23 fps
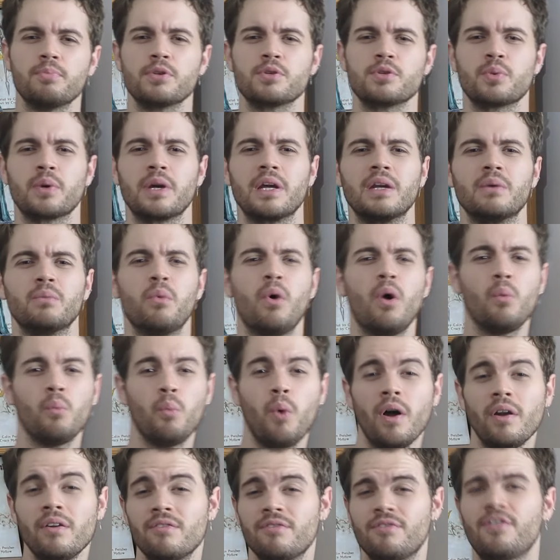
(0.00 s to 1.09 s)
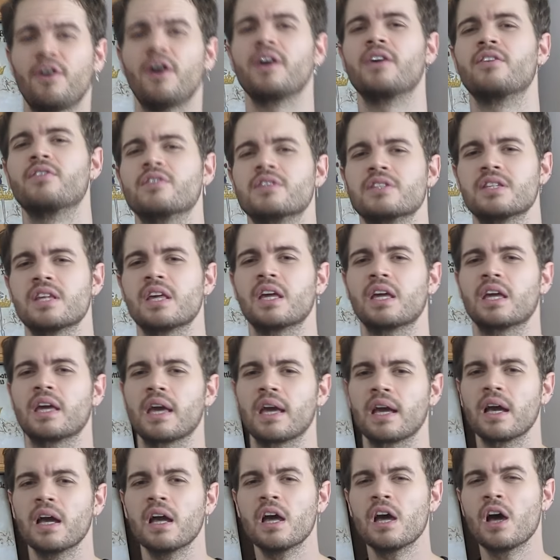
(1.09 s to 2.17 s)
between what one fighter is
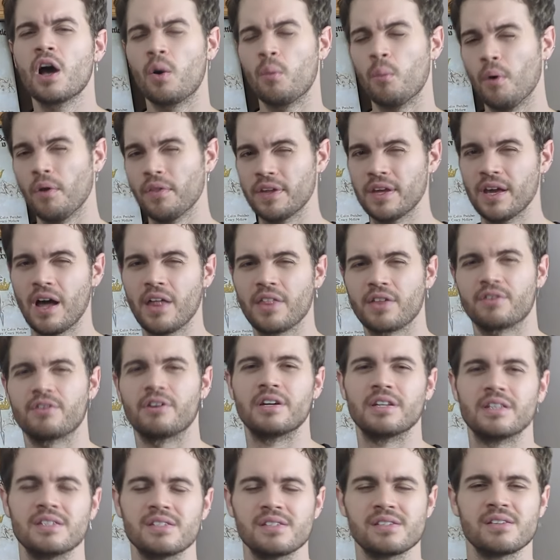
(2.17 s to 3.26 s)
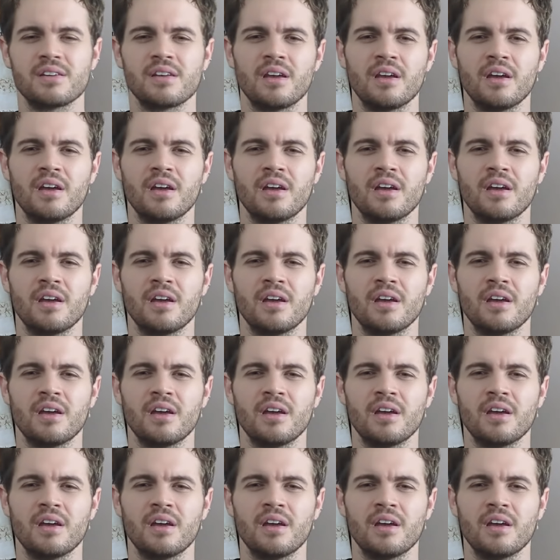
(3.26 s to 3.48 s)
thinking and what the other is.